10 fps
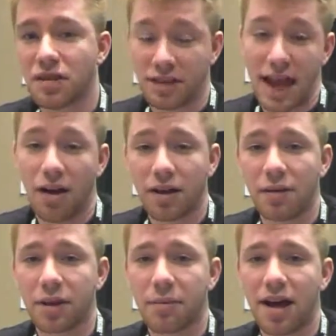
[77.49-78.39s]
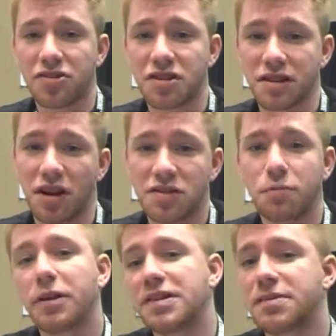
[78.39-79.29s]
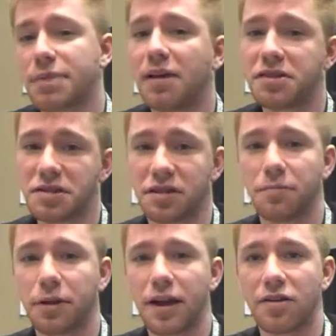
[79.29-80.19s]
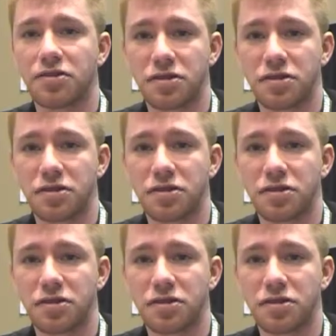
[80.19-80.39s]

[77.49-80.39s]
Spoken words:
on the outcome of the matches, and also placing bounties on the players.